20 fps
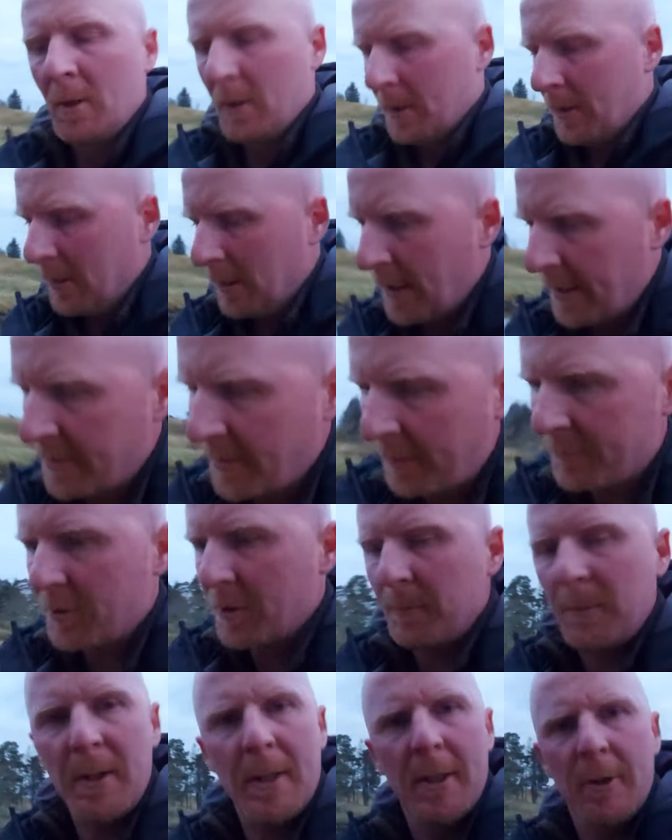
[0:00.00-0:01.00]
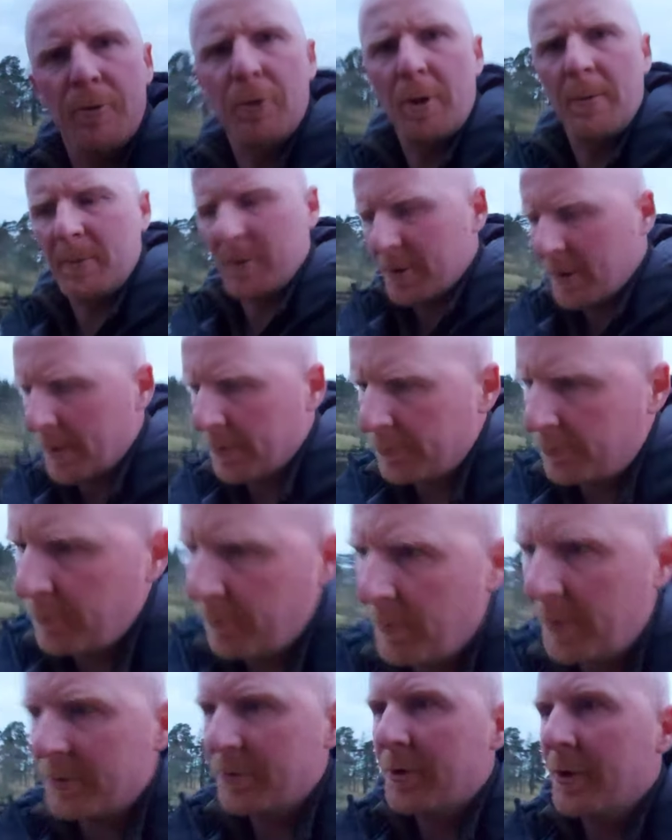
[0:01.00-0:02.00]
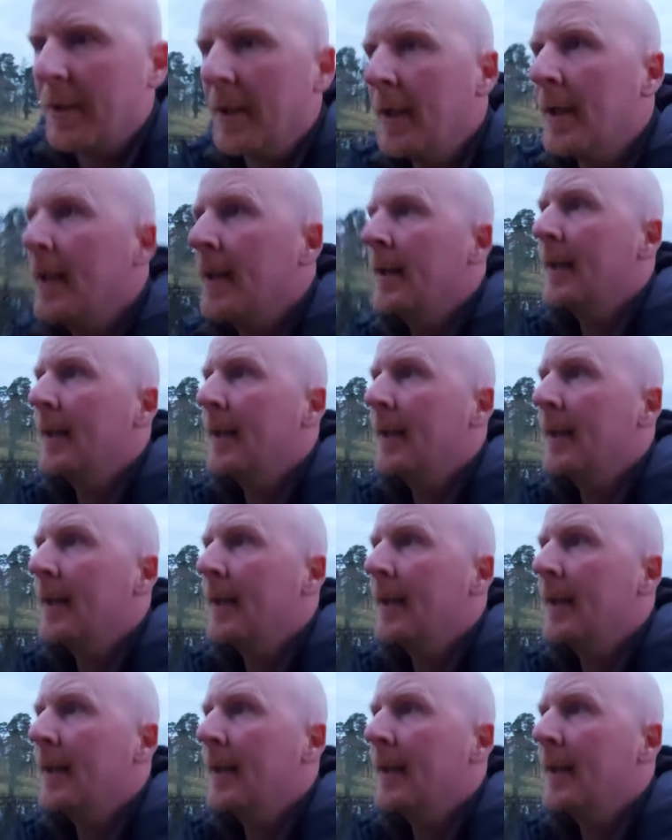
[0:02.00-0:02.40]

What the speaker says: Unless I've just been enjoying myself too much and